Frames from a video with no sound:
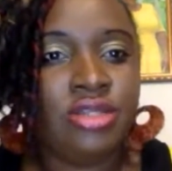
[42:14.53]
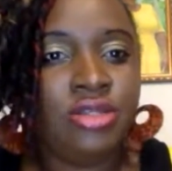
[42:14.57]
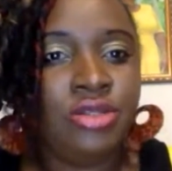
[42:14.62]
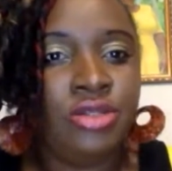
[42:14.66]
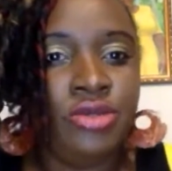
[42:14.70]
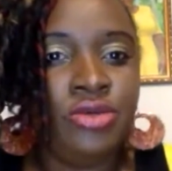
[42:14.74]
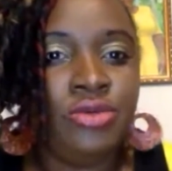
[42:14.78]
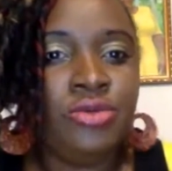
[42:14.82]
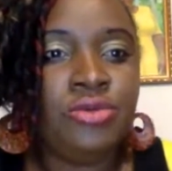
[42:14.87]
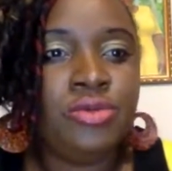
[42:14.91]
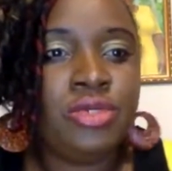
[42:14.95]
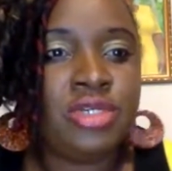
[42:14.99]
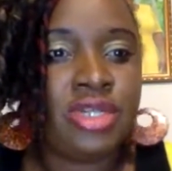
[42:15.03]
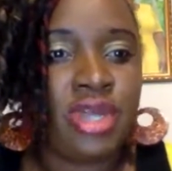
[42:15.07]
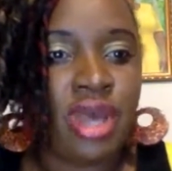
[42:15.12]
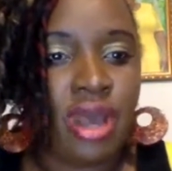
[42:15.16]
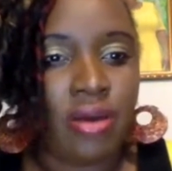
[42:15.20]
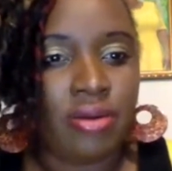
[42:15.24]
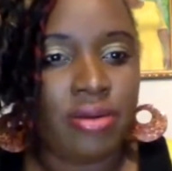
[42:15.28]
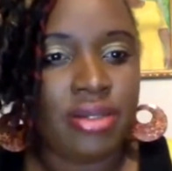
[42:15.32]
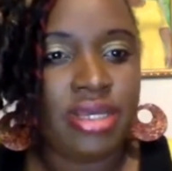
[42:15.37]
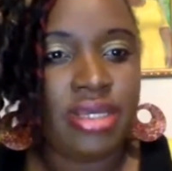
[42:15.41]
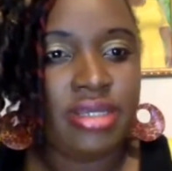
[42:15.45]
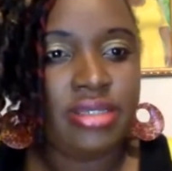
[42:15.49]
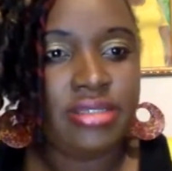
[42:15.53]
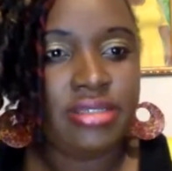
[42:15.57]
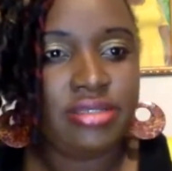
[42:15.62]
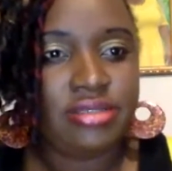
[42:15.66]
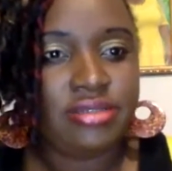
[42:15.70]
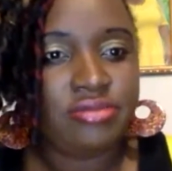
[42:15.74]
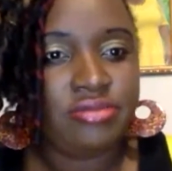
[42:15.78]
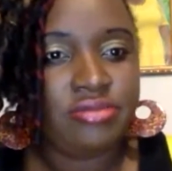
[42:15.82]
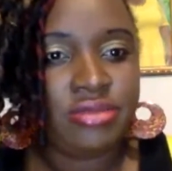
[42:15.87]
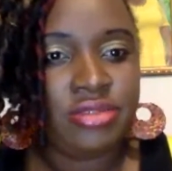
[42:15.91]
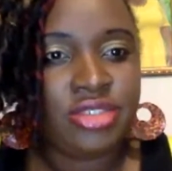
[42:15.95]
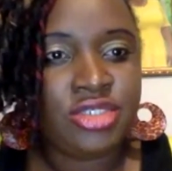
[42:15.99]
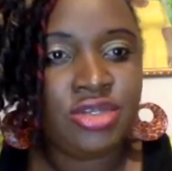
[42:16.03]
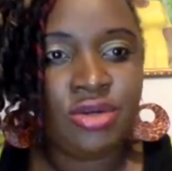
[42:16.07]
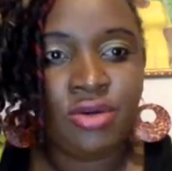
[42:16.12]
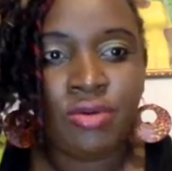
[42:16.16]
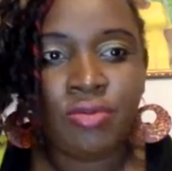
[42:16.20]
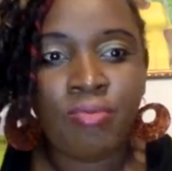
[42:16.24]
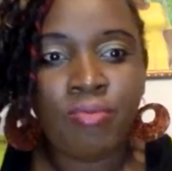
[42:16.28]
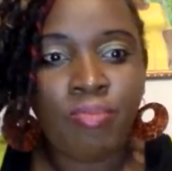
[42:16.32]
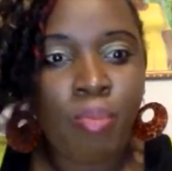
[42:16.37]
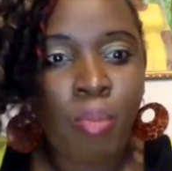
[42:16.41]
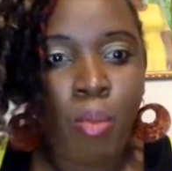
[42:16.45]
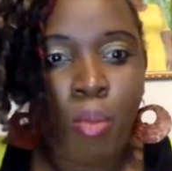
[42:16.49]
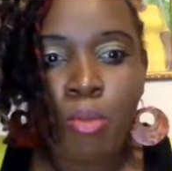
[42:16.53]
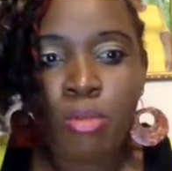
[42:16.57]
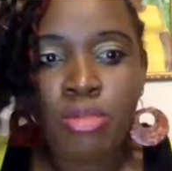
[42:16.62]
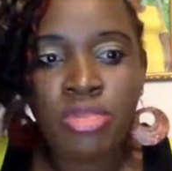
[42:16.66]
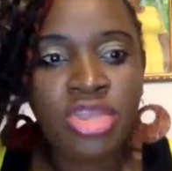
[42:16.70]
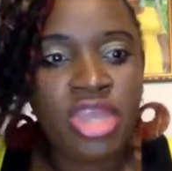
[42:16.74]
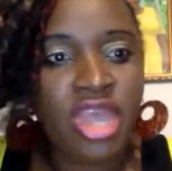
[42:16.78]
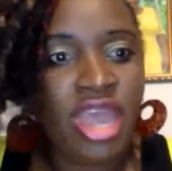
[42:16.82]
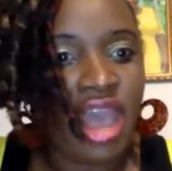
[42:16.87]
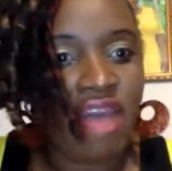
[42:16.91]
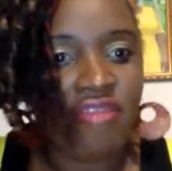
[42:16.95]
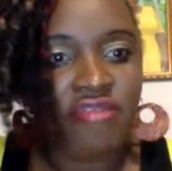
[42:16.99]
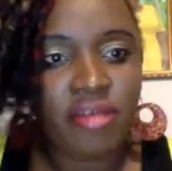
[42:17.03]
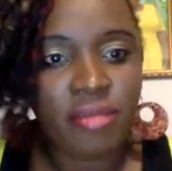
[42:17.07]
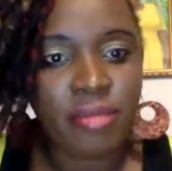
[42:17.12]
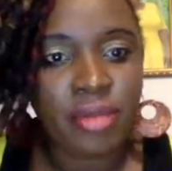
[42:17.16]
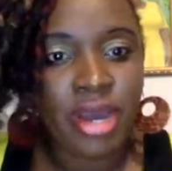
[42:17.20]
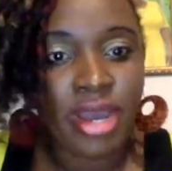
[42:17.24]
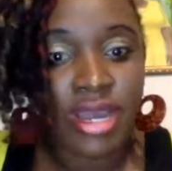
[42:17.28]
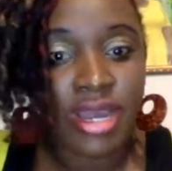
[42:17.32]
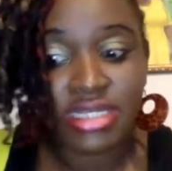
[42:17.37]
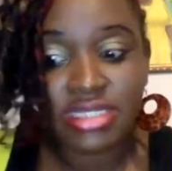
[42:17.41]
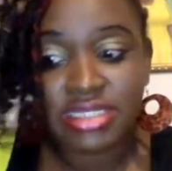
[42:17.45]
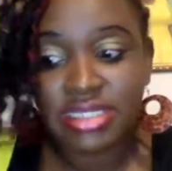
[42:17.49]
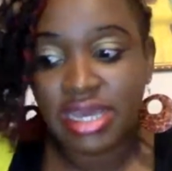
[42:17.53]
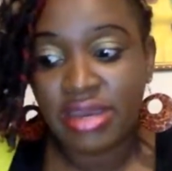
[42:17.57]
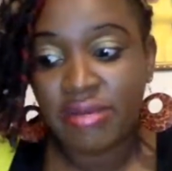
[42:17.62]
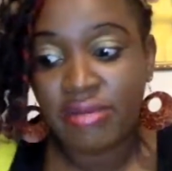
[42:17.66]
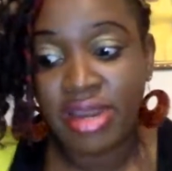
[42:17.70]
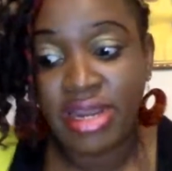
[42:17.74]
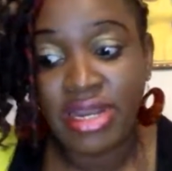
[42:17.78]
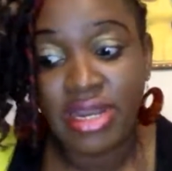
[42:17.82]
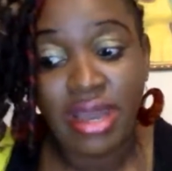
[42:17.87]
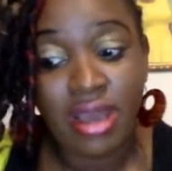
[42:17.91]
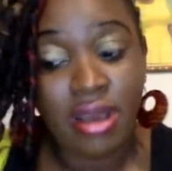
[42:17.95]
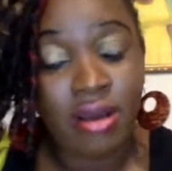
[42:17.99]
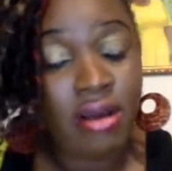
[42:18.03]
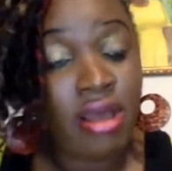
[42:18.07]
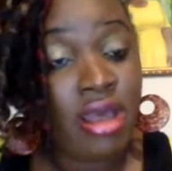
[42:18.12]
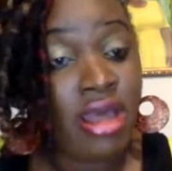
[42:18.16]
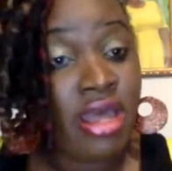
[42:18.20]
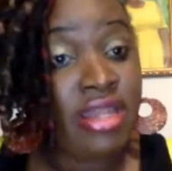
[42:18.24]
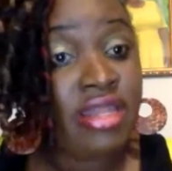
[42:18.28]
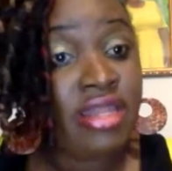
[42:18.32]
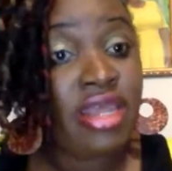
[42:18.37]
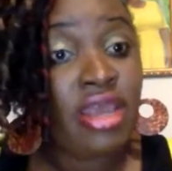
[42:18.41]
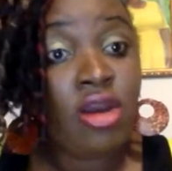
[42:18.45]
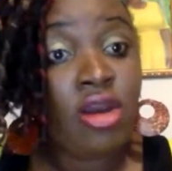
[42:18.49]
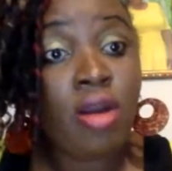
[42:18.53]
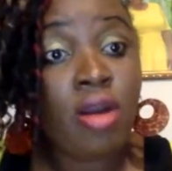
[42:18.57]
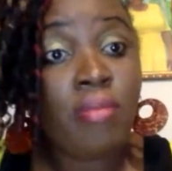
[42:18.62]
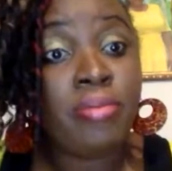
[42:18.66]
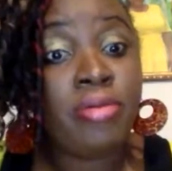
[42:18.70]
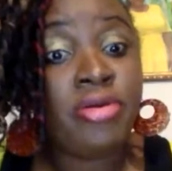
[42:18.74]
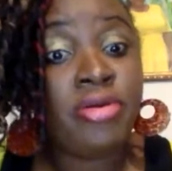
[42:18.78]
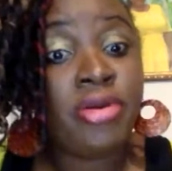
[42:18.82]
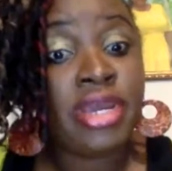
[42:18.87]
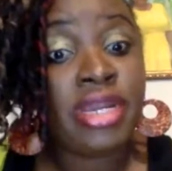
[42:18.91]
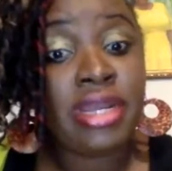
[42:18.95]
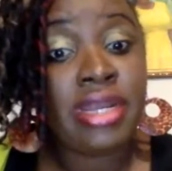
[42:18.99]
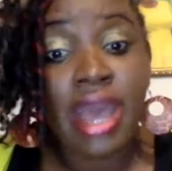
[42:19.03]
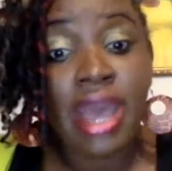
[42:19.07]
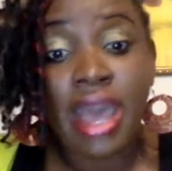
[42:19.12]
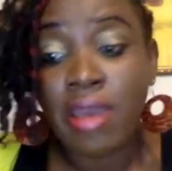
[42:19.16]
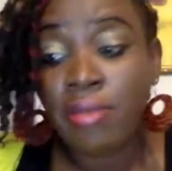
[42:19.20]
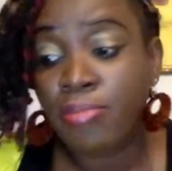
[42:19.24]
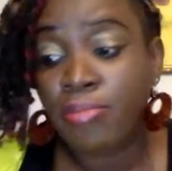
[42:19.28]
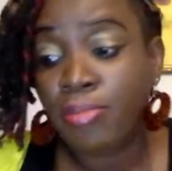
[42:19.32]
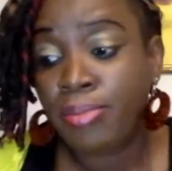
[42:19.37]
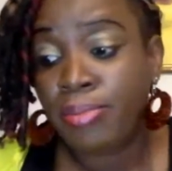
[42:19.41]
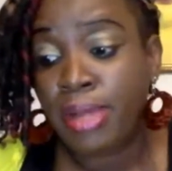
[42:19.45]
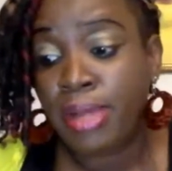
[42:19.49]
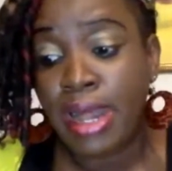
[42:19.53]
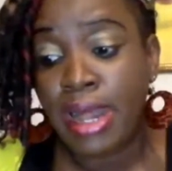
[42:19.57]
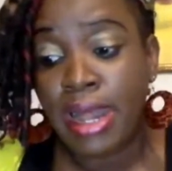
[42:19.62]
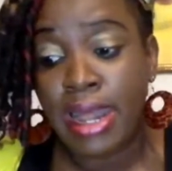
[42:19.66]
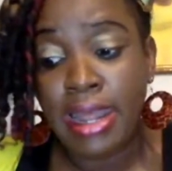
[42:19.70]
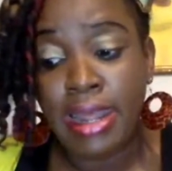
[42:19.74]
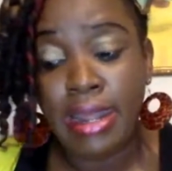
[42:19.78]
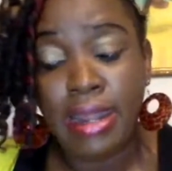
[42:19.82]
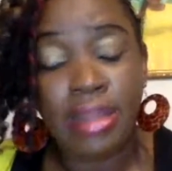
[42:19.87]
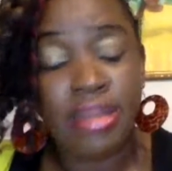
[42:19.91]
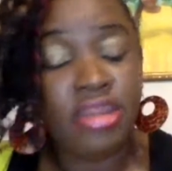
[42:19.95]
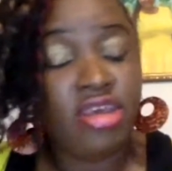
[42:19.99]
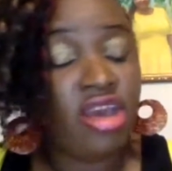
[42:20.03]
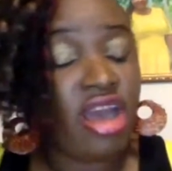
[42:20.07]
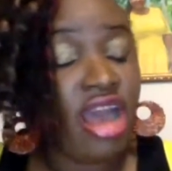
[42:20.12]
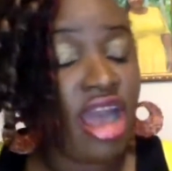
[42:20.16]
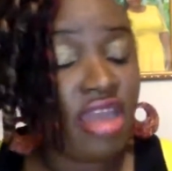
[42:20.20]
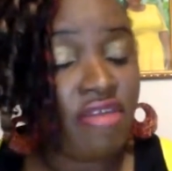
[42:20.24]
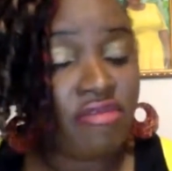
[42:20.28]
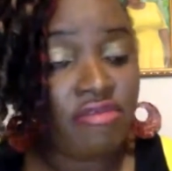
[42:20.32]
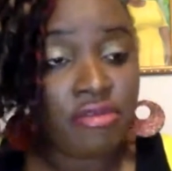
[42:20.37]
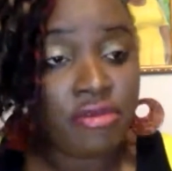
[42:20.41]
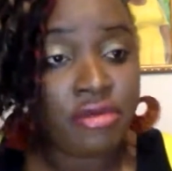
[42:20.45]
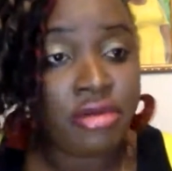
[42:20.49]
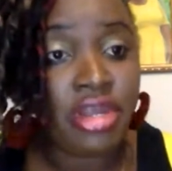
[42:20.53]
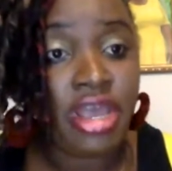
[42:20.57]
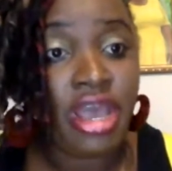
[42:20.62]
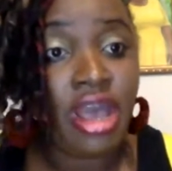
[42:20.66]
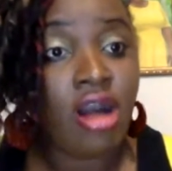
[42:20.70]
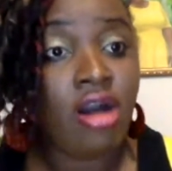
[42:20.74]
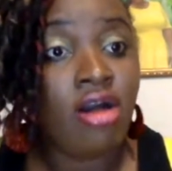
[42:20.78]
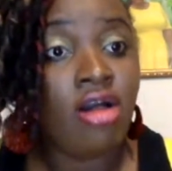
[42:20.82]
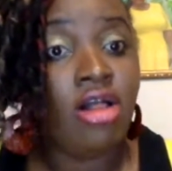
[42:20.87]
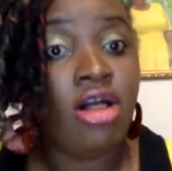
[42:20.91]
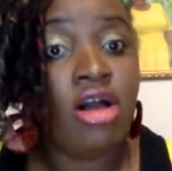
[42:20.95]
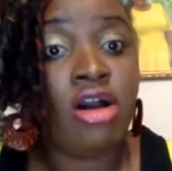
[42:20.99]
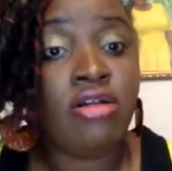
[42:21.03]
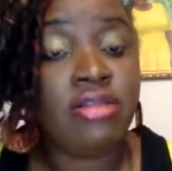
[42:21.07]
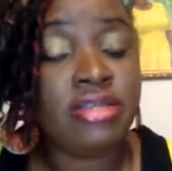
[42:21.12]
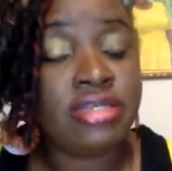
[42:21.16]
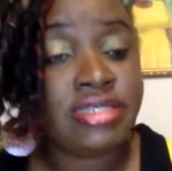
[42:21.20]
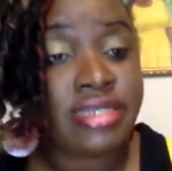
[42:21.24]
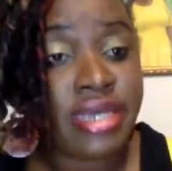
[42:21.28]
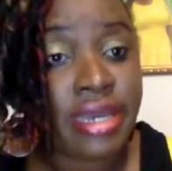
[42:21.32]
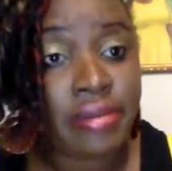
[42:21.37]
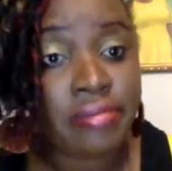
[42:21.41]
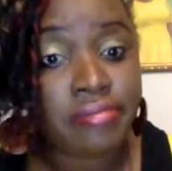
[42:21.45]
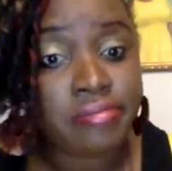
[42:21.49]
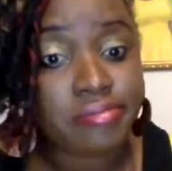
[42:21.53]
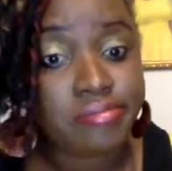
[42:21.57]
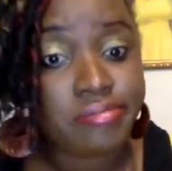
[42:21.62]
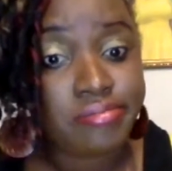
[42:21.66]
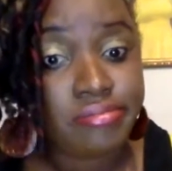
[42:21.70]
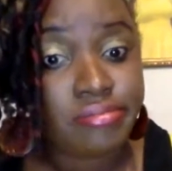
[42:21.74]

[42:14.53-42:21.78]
do without it. So they have to buy it. Like right now, they upgrade and the iPhone all the time.